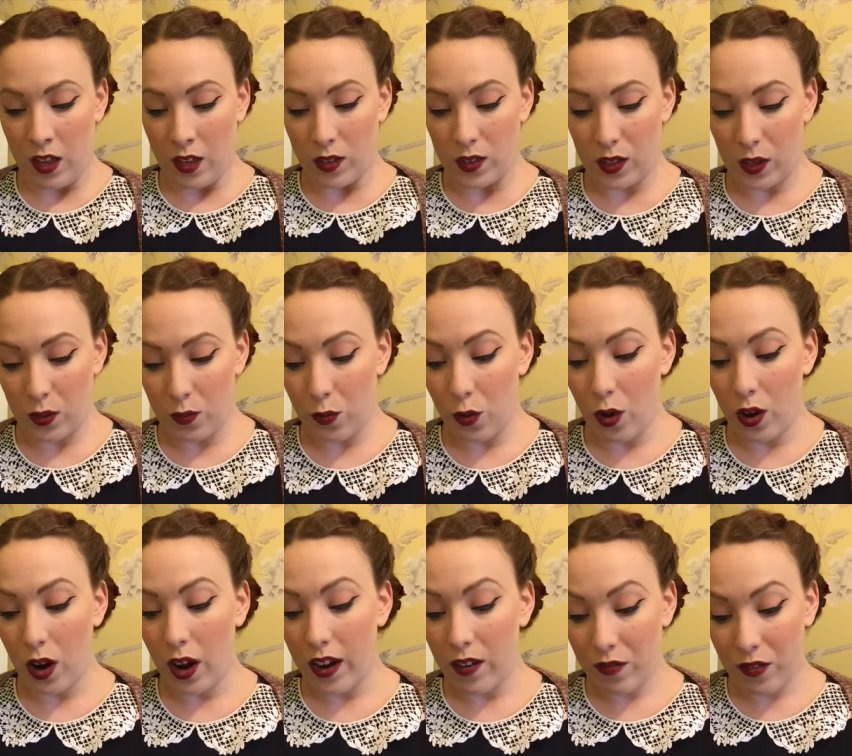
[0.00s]
So
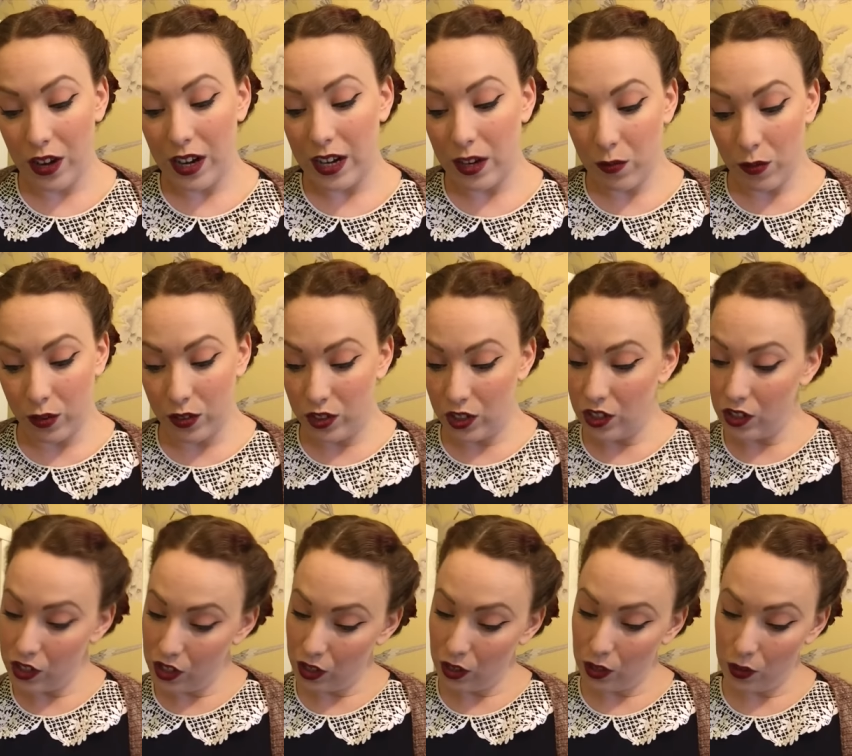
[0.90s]
what I really want to
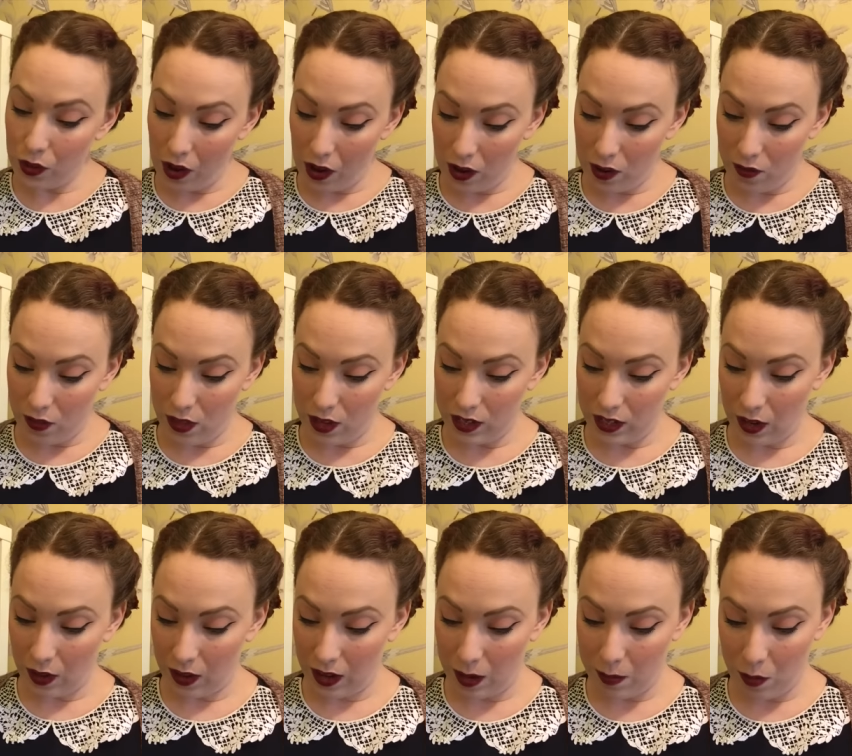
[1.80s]
do over the
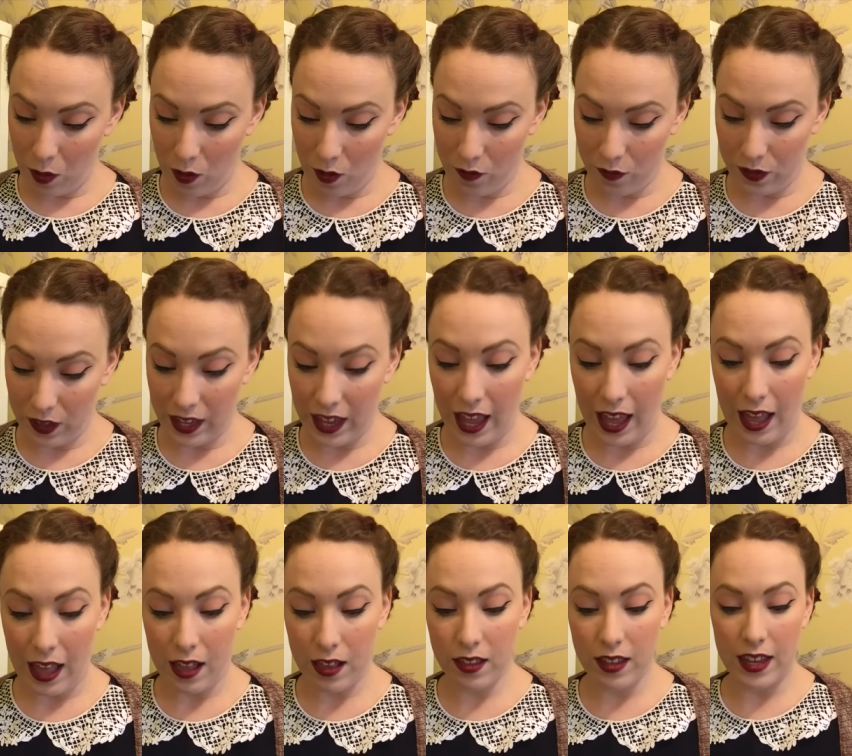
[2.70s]
time of the
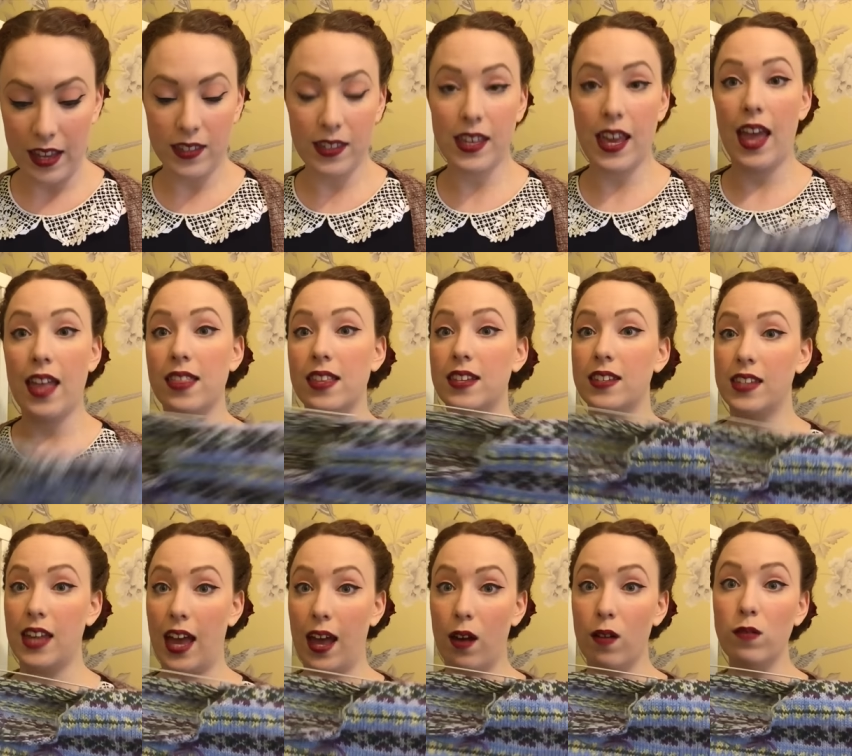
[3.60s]
KAL is get
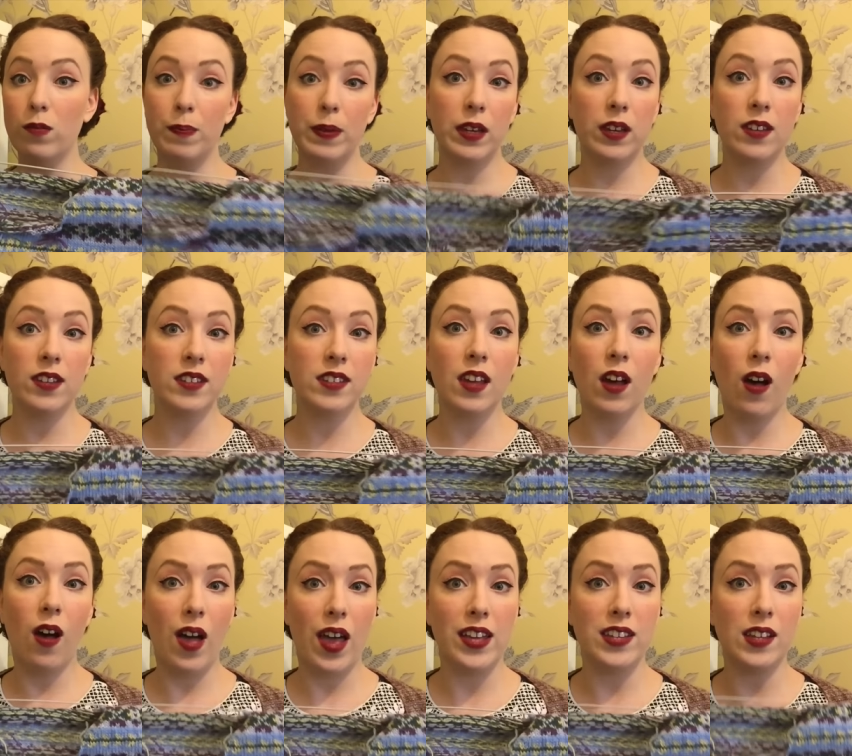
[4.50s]
this out because
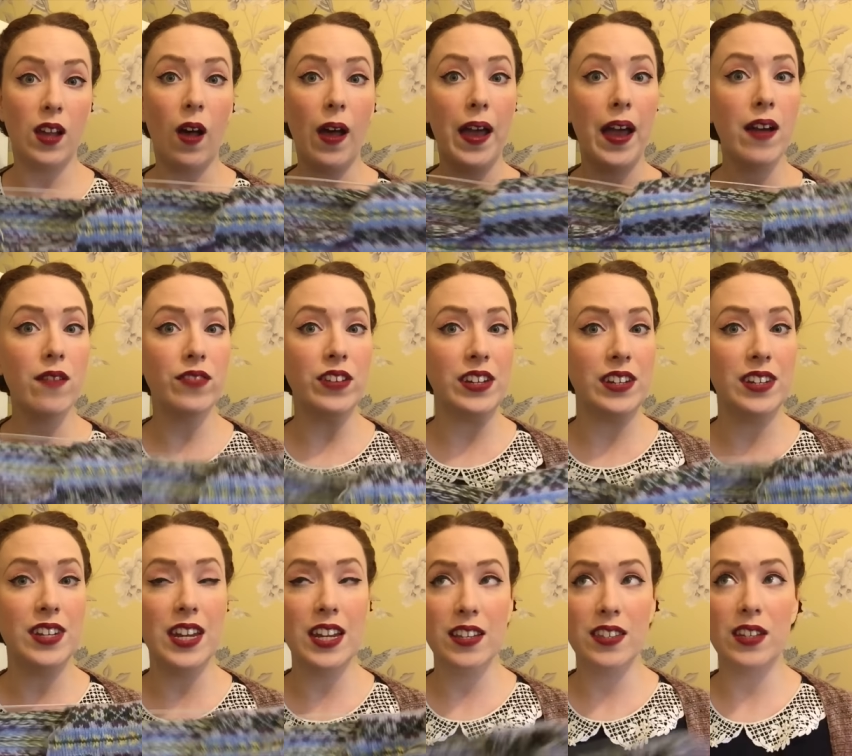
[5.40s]
guys, I haven't
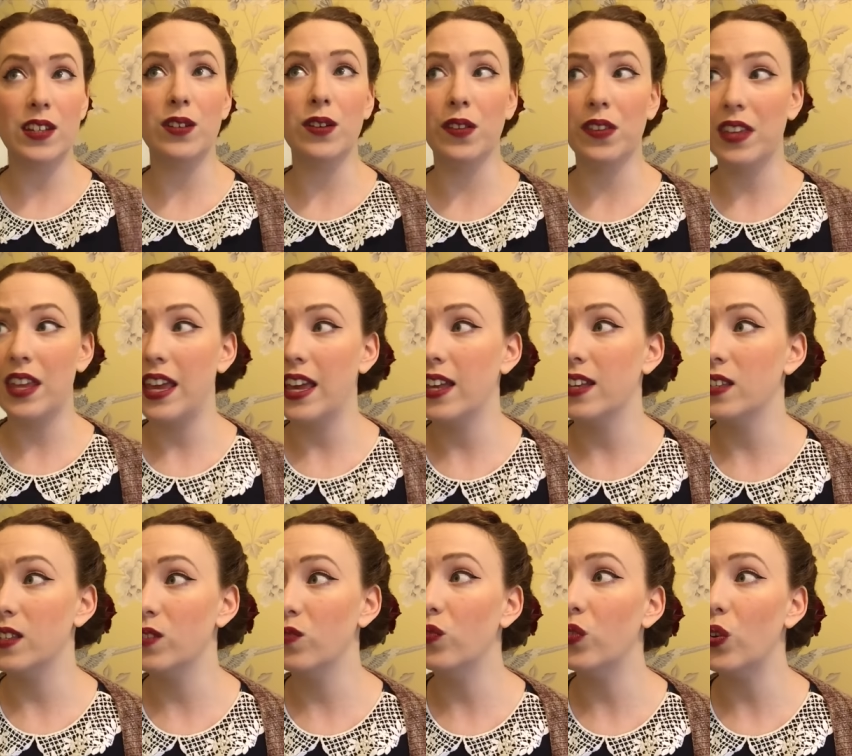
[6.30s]
knitted on
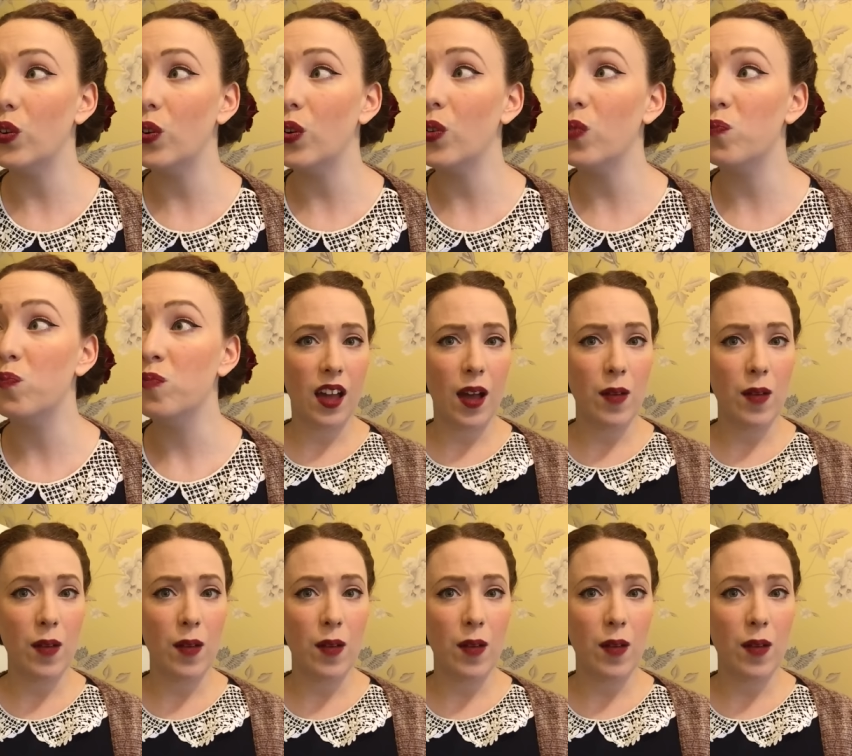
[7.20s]
this for,